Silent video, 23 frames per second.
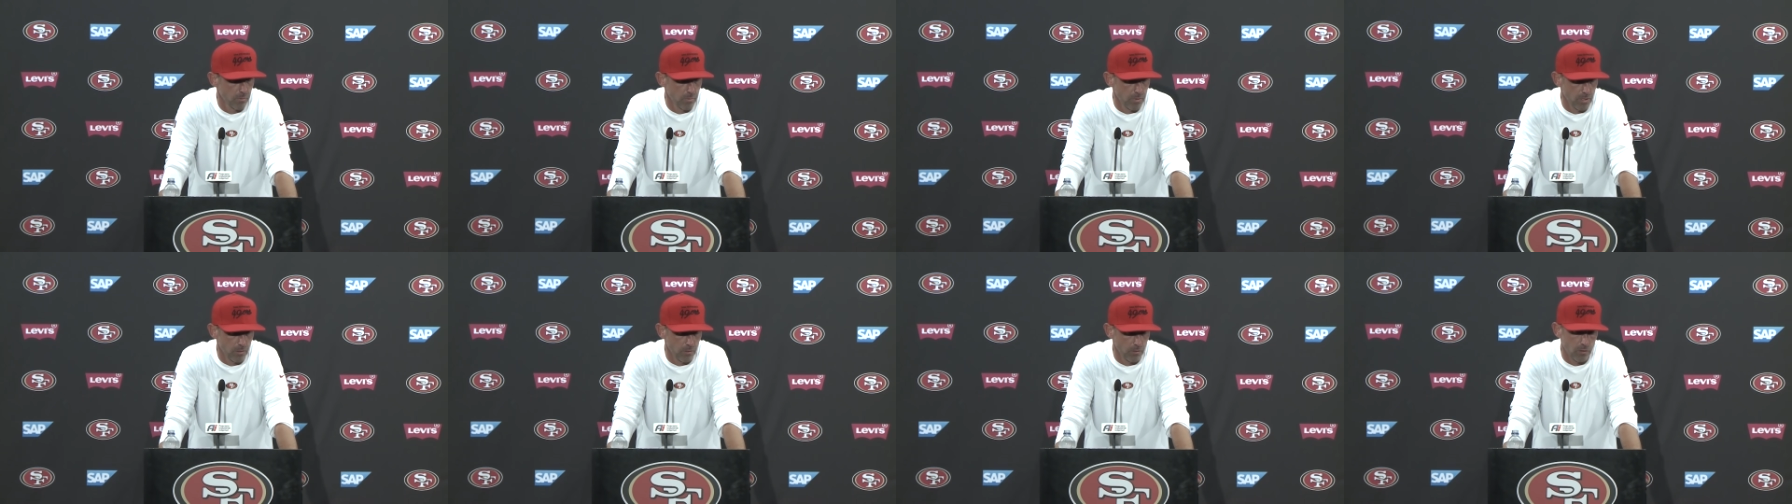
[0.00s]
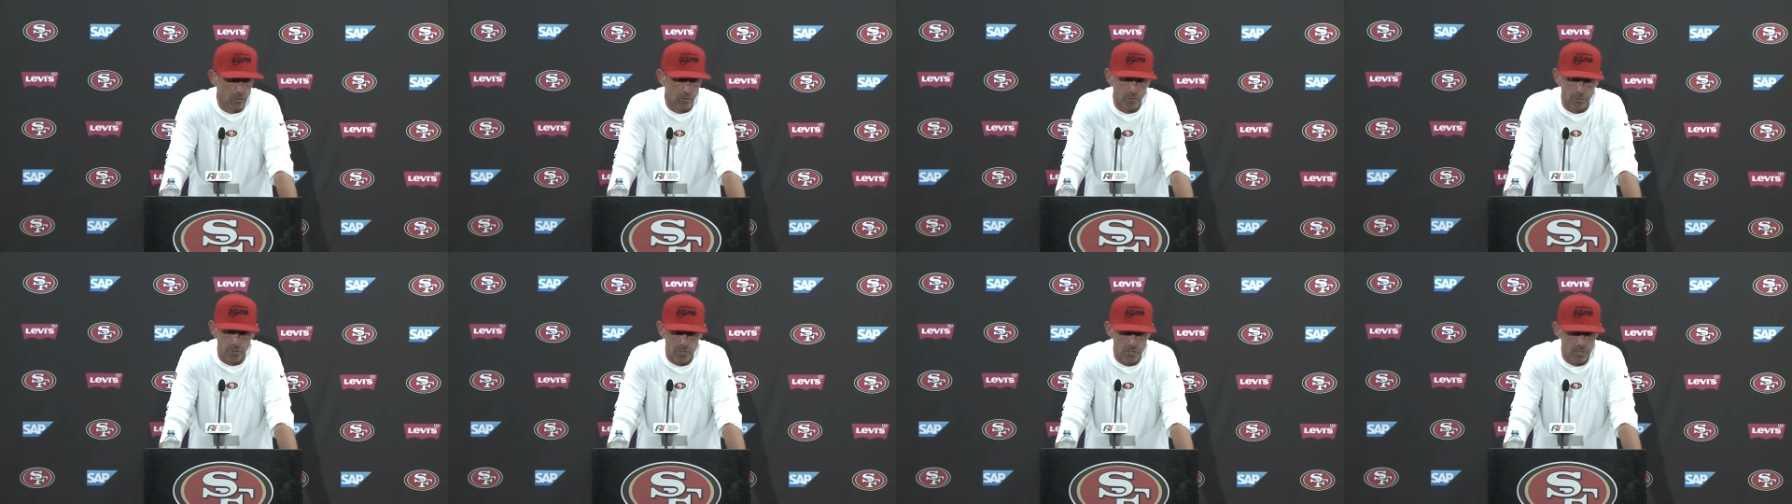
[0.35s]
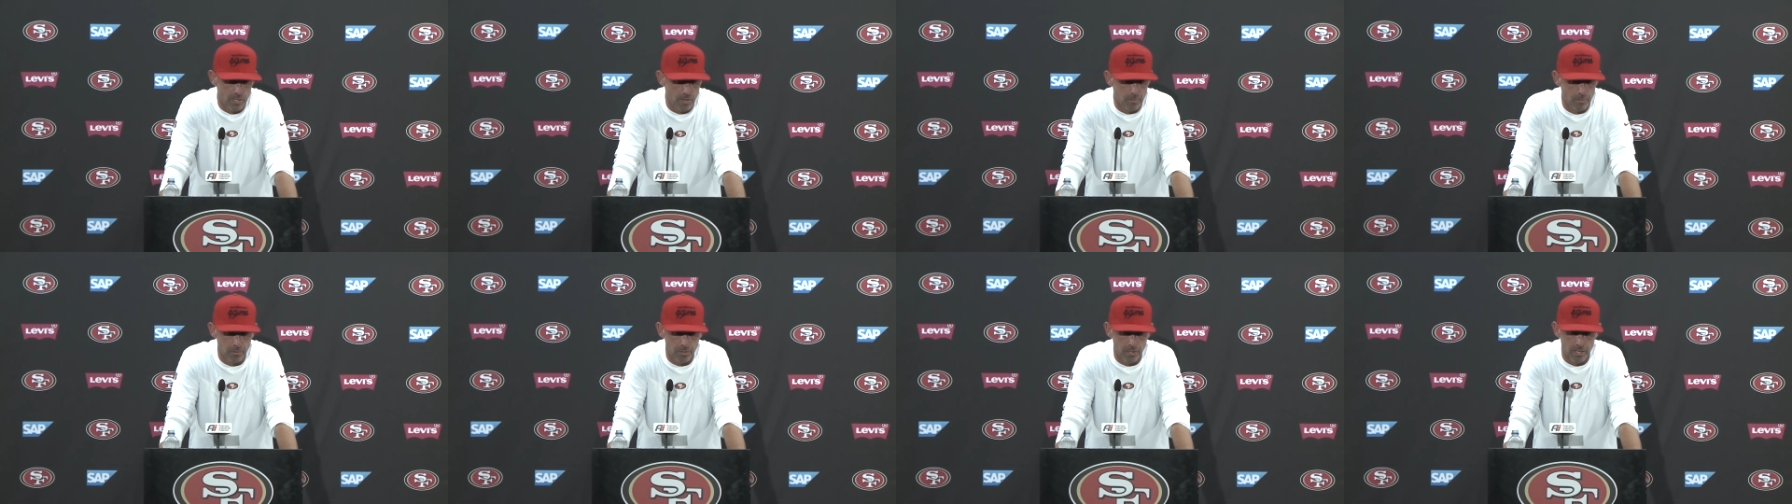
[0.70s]
I mean, that was his first
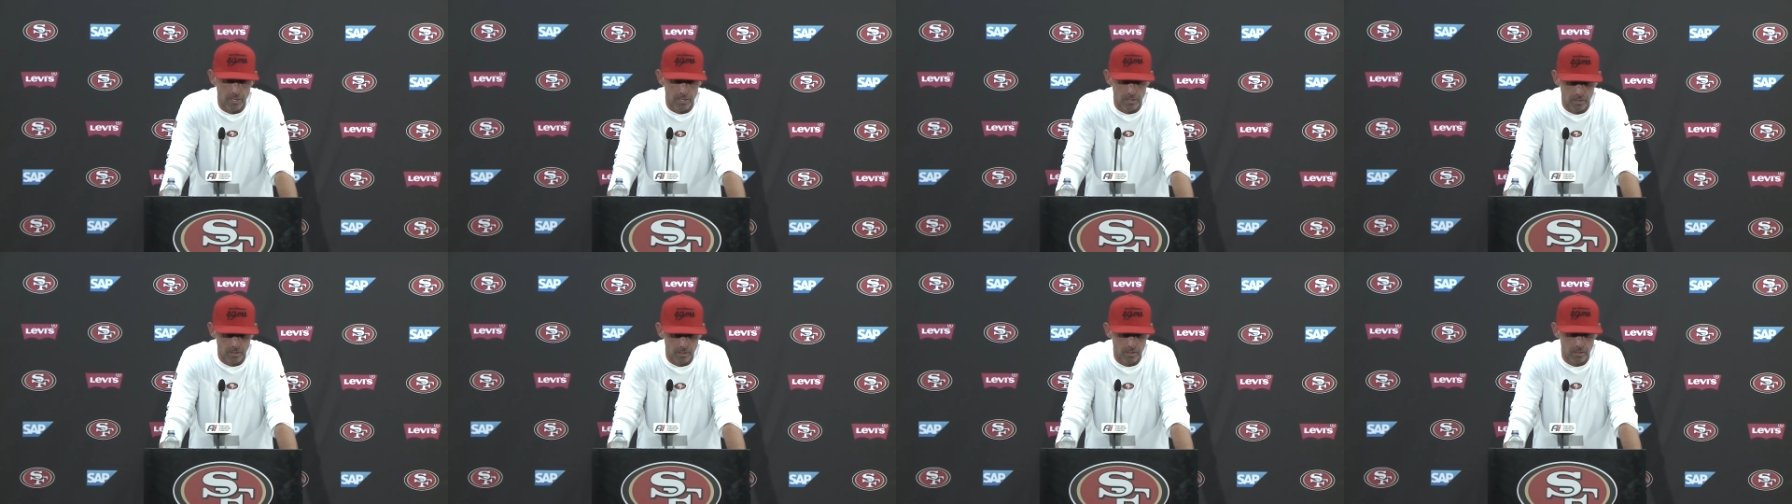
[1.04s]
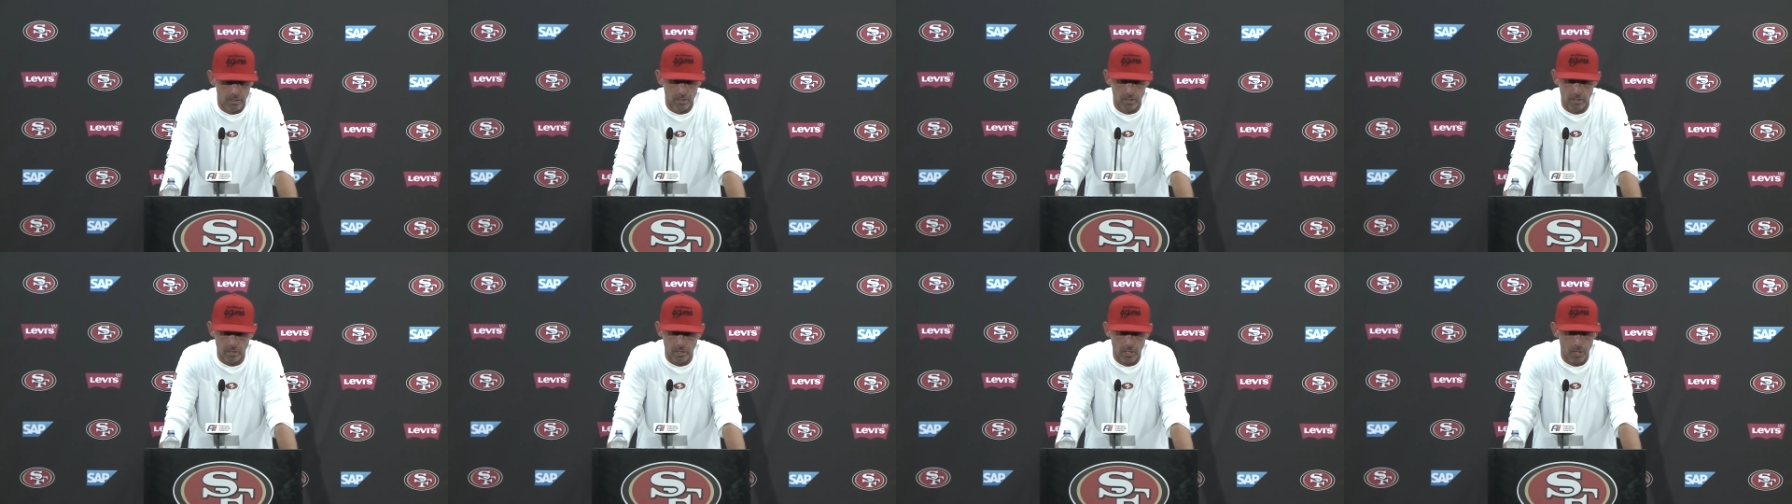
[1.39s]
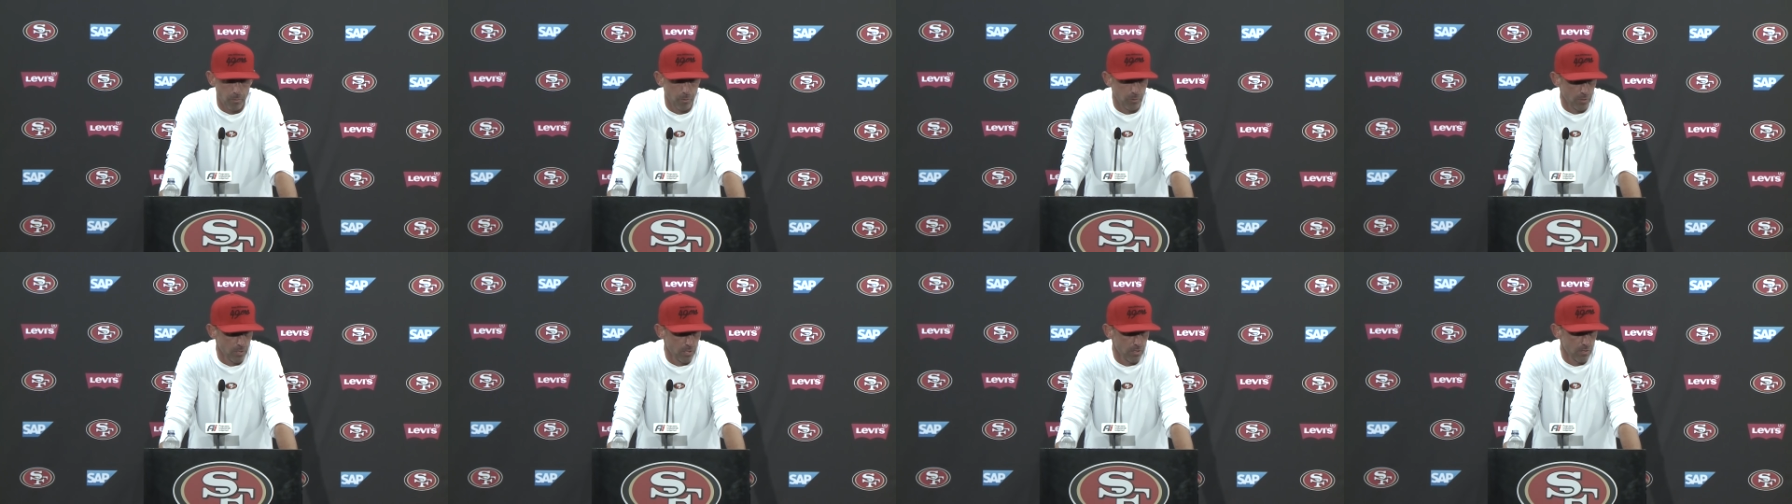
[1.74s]
time playing uh, in a
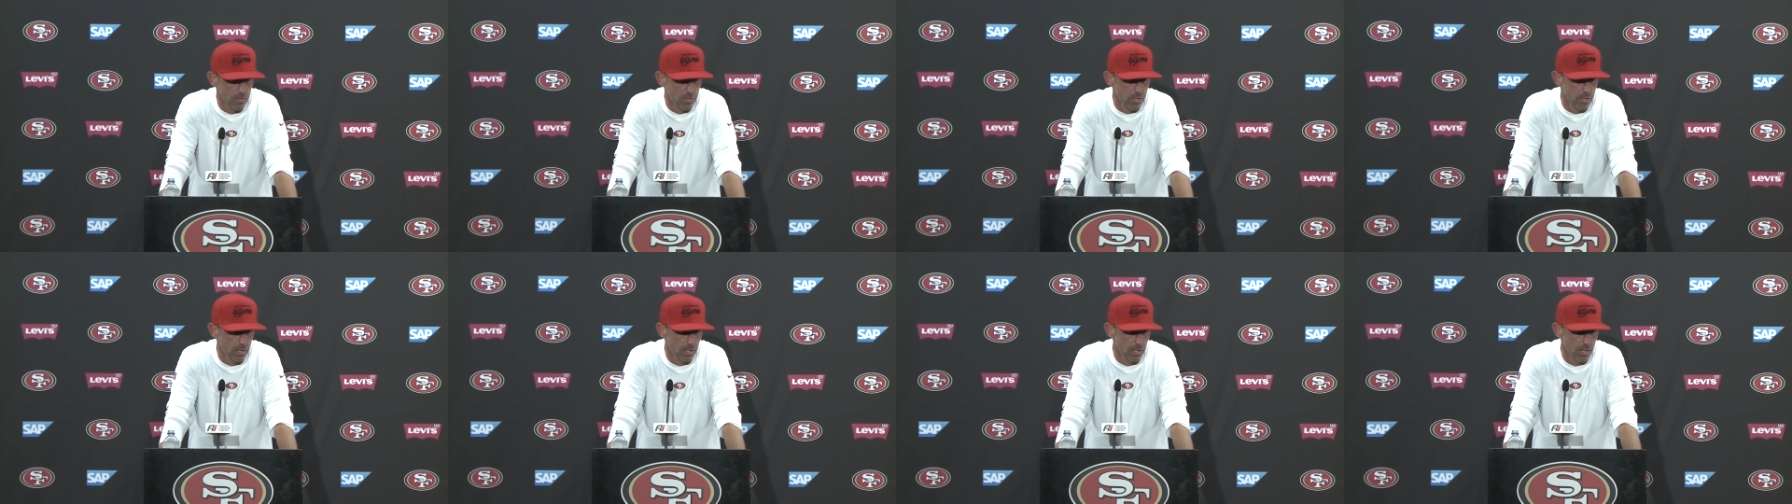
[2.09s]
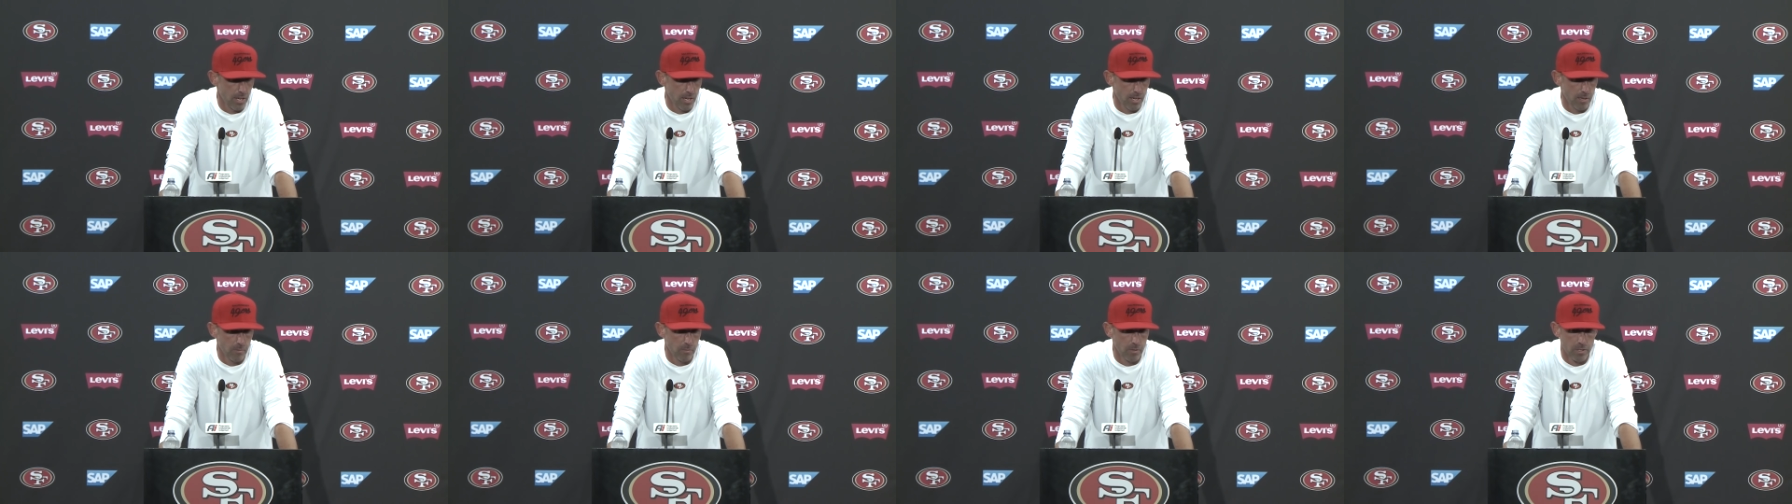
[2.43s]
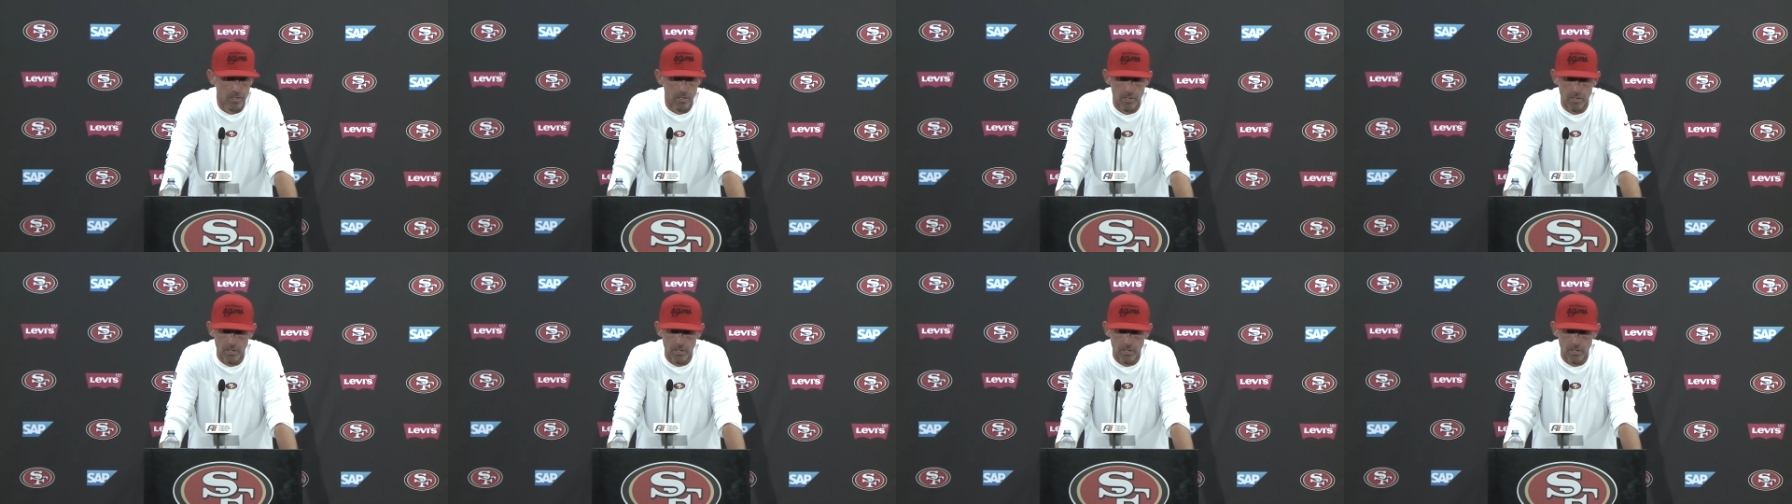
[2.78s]
couple years in a game.